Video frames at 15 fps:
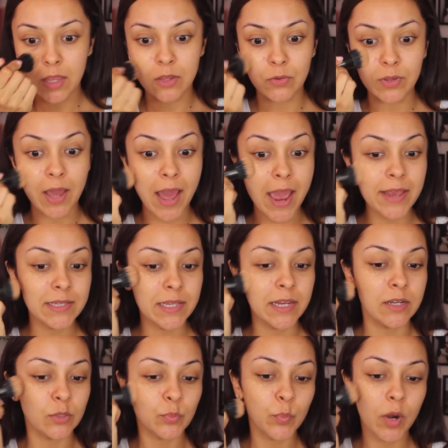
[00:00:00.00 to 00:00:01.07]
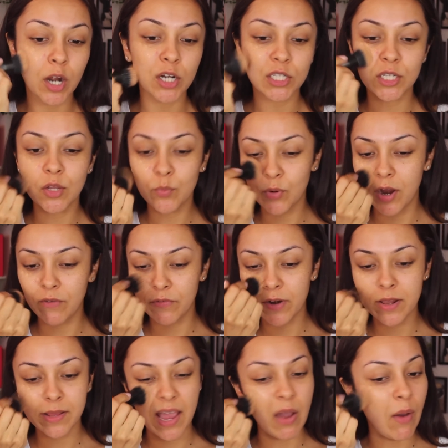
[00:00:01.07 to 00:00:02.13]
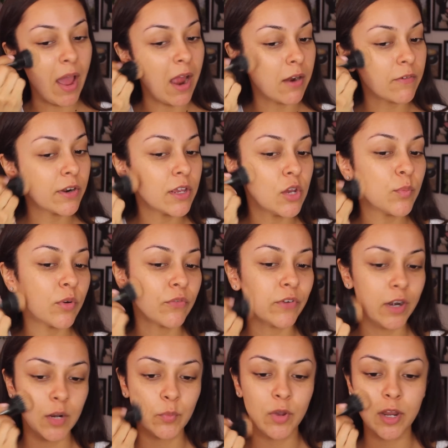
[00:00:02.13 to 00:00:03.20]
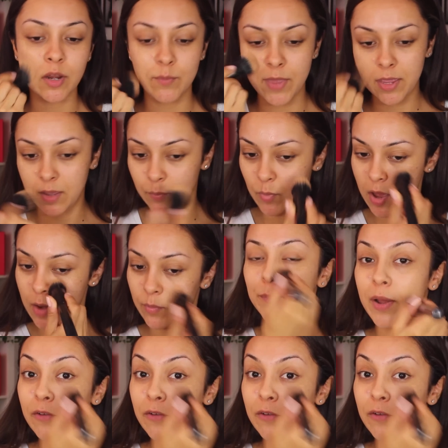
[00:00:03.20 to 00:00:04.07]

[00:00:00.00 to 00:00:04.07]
you guys, it is personal preference, however you prefer to put your makeup on.